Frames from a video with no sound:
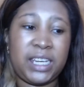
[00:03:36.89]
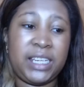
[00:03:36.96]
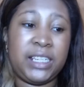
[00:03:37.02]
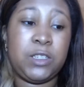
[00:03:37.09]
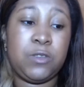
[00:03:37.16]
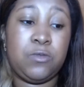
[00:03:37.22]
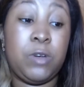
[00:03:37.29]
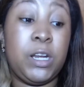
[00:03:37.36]

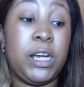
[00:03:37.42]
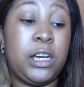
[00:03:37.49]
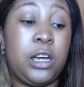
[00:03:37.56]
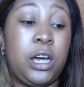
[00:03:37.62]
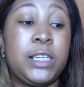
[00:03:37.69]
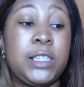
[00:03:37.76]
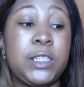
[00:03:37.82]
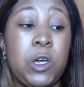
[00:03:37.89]
It's really
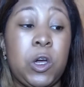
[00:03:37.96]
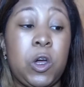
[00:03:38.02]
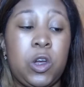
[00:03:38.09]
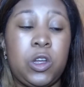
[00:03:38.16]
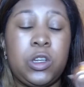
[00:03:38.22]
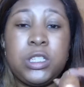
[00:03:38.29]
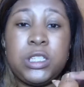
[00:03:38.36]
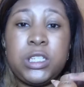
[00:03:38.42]
nice
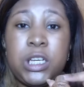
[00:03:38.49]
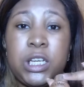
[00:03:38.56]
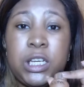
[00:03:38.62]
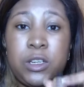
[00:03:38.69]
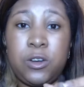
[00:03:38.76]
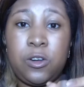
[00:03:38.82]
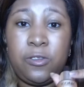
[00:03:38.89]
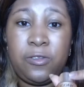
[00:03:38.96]
under
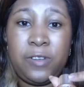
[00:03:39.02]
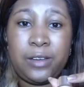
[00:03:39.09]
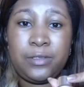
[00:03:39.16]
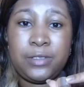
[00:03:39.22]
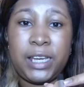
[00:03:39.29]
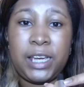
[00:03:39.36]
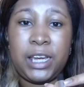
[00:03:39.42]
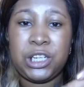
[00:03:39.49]
your
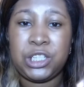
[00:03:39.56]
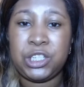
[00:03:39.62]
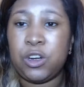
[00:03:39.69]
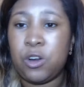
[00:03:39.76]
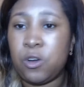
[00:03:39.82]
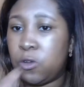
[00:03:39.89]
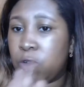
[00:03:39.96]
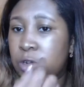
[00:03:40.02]
foundation
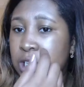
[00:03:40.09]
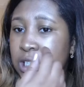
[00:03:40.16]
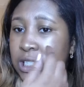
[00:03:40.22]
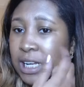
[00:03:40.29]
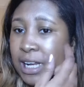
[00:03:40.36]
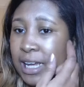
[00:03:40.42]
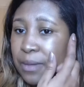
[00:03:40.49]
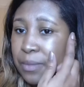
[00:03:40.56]
and also
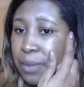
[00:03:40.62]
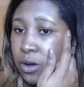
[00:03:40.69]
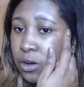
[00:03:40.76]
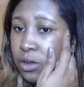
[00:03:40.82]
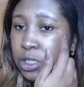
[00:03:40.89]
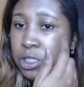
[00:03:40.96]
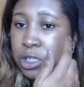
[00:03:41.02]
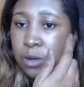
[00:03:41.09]
to lay a bit
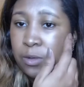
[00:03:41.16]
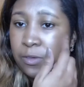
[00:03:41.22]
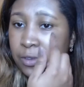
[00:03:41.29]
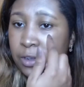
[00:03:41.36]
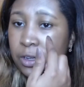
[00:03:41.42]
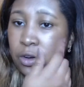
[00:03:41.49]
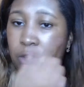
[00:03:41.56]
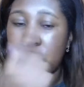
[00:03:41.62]
on the top
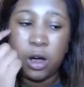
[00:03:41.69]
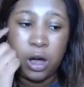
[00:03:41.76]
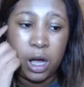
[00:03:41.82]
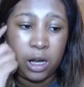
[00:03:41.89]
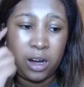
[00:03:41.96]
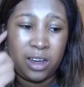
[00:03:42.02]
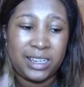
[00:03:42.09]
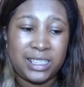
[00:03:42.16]
for your
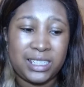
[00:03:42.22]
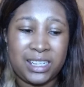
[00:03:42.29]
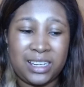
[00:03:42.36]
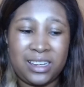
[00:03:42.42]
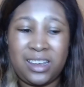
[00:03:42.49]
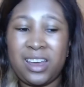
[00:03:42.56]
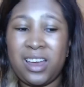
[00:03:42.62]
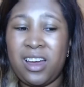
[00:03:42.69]
highlighting.
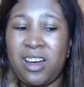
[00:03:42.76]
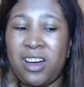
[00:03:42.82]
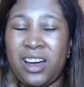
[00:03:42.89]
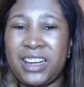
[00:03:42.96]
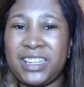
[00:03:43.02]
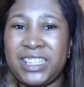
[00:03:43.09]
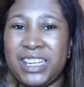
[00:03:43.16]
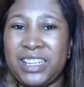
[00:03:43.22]

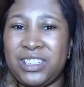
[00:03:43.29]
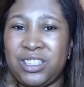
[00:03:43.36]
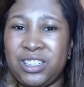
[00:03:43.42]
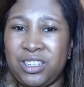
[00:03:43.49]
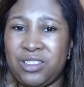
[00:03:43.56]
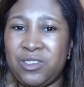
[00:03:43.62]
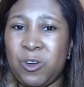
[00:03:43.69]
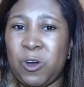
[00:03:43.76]
I tend
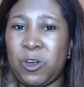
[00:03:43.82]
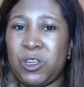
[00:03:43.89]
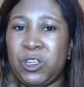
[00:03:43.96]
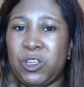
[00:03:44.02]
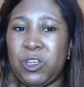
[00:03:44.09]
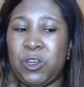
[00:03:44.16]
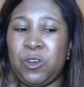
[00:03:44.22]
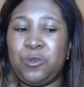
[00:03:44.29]
to not
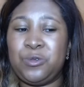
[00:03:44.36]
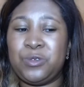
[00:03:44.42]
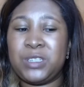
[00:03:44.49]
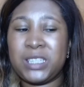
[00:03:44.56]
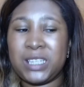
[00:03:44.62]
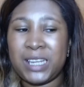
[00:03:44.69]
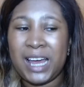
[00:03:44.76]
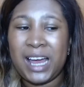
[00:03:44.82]

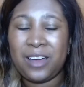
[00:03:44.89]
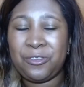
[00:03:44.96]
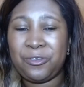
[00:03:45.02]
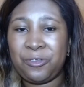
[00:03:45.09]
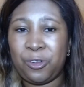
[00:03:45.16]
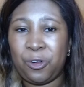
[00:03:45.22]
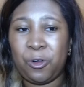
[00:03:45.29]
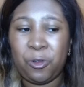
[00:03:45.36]
use that
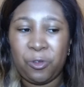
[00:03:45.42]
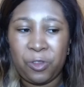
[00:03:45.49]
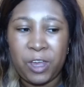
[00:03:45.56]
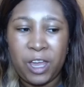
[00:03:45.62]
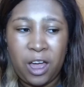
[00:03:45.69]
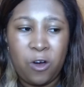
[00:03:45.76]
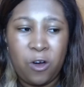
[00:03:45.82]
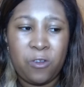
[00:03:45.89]
for
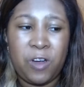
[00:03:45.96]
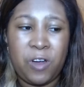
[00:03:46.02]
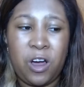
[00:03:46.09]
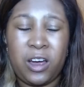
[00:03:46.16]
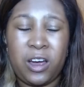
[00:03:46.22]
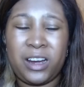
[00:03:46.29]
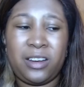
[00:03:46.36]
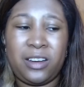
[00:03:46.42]
the over
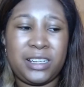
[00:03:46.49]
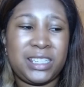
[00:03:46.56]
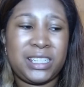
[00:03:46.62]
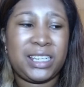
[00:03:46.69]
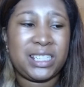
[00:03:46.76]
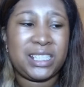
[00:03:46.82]
highlighting.